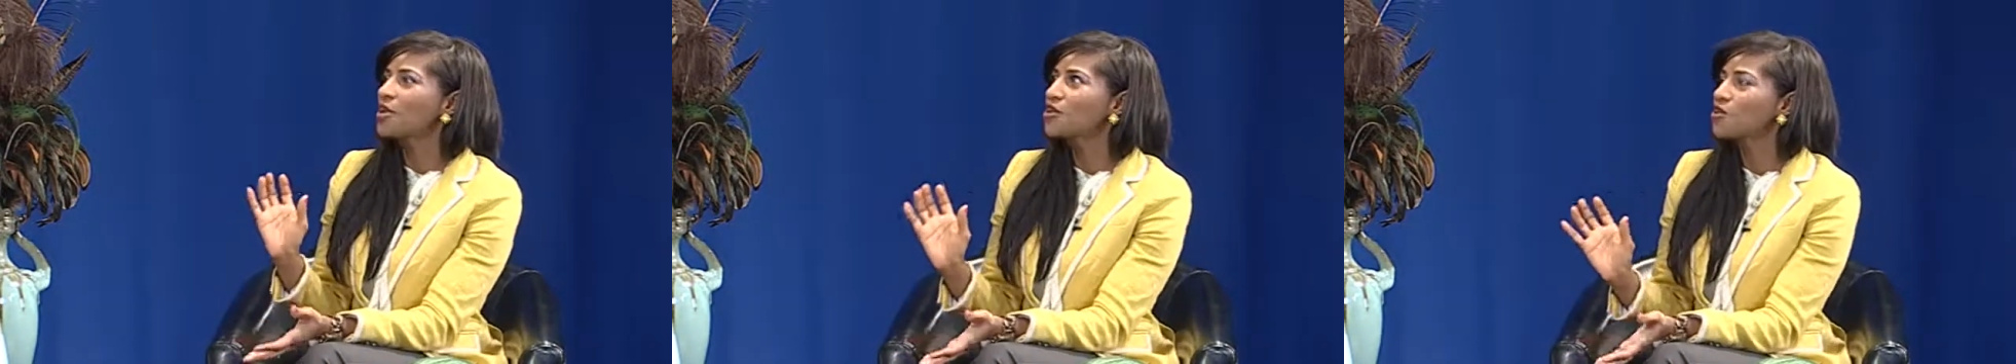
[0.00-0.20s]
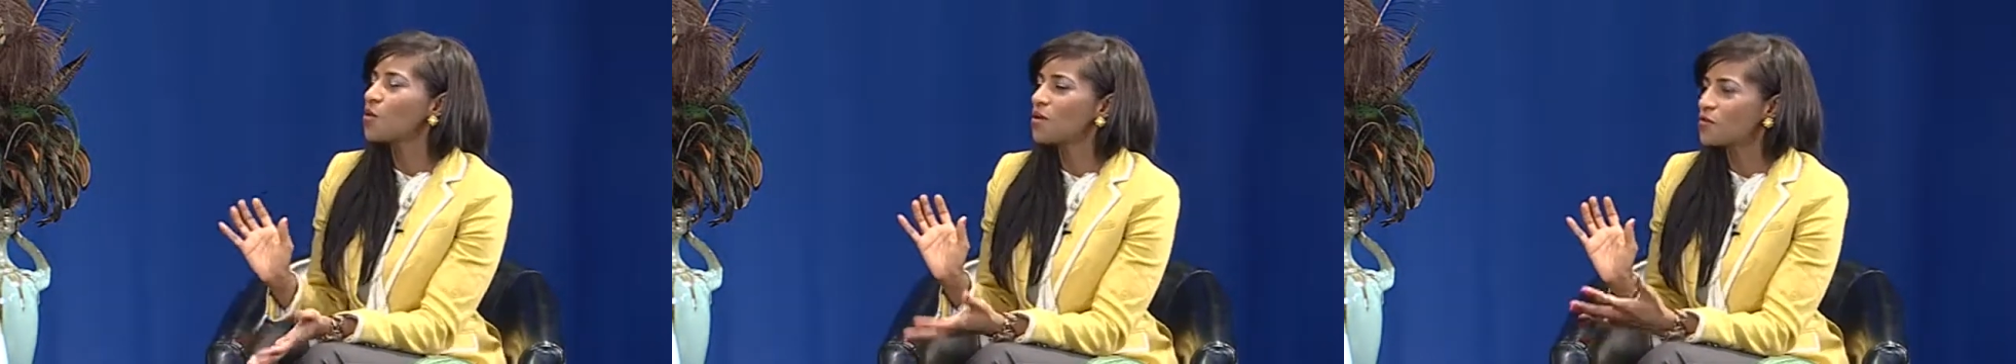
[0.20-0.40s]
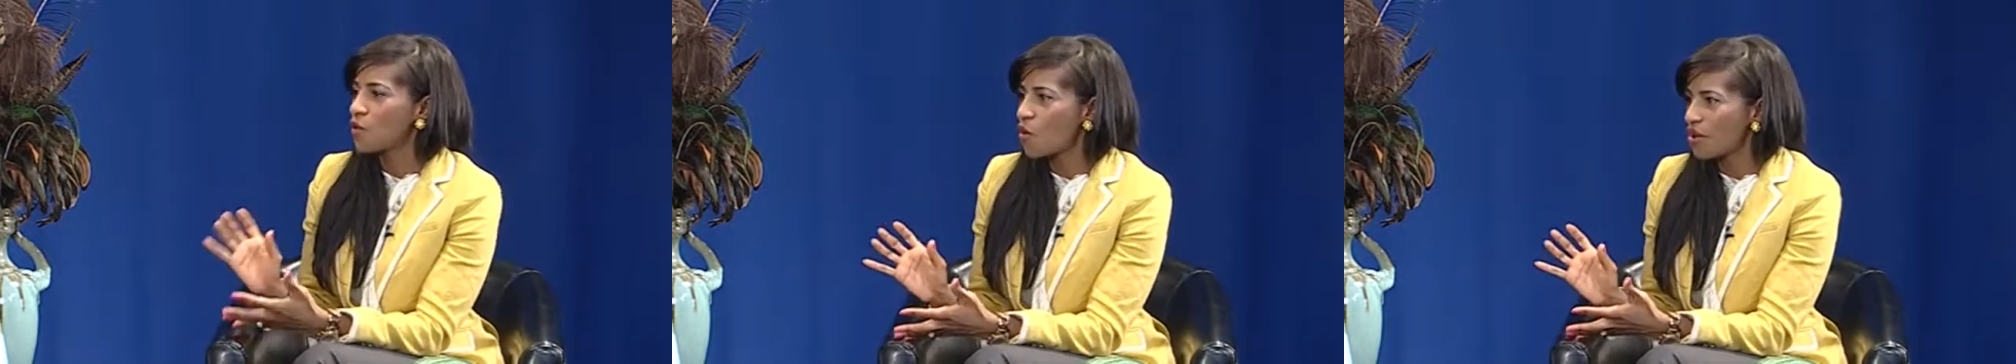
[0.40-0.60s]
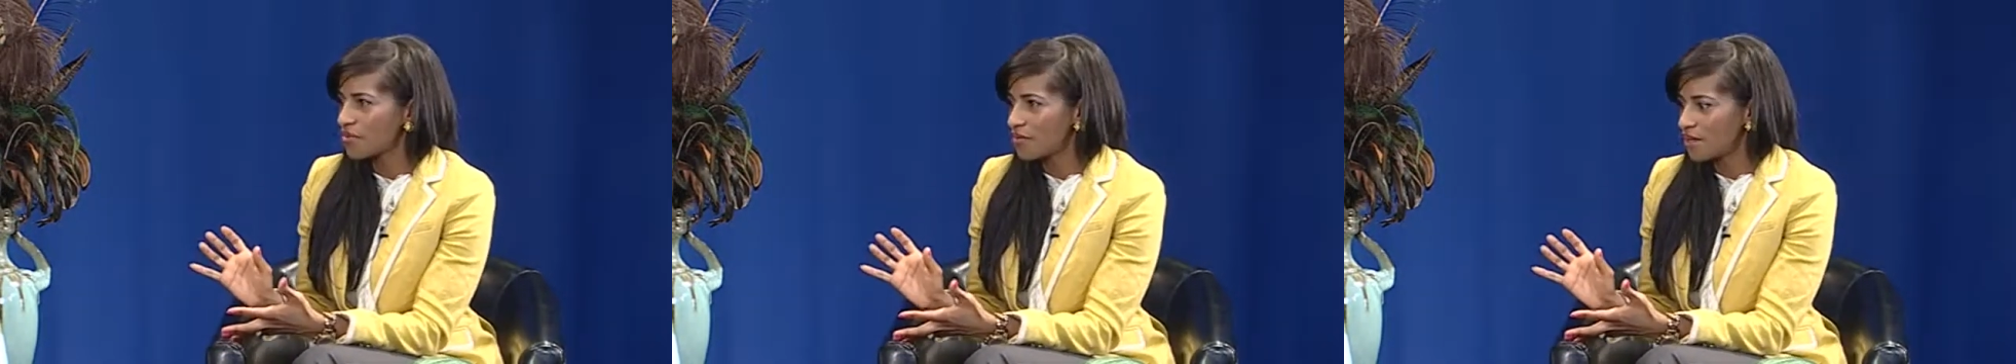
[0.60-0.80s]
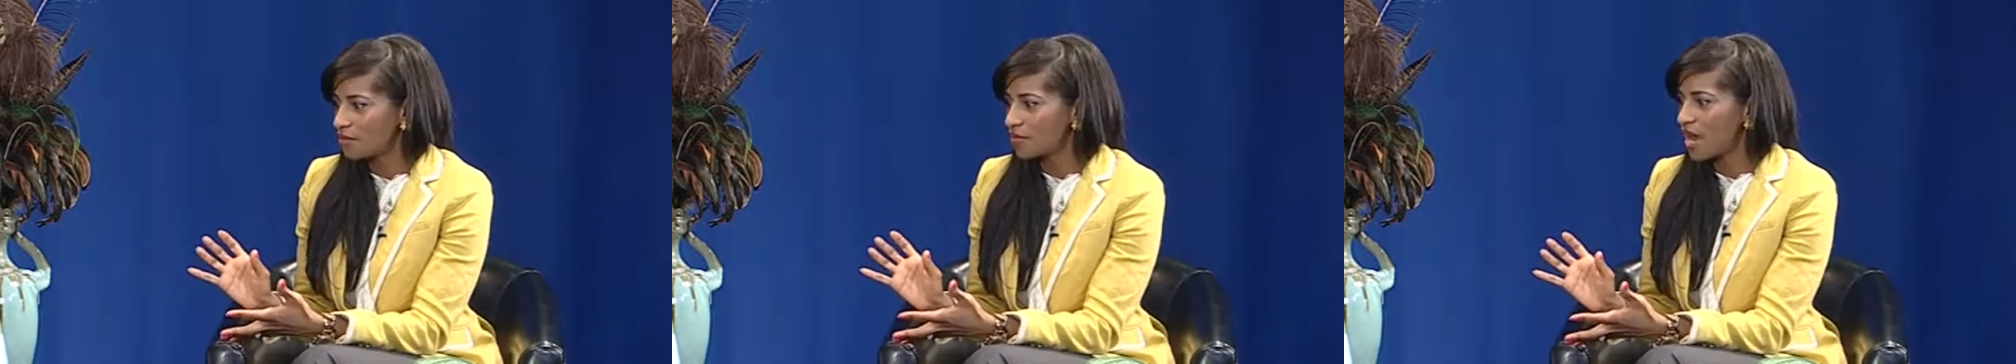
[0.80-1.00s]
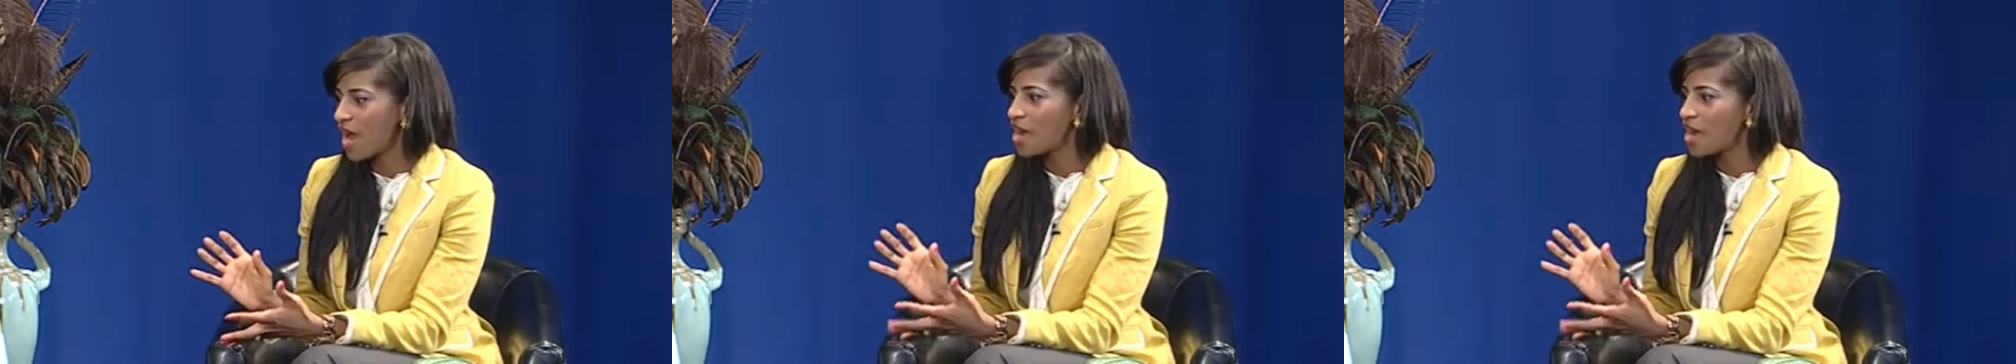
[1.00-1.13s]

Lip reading: do you avoid them?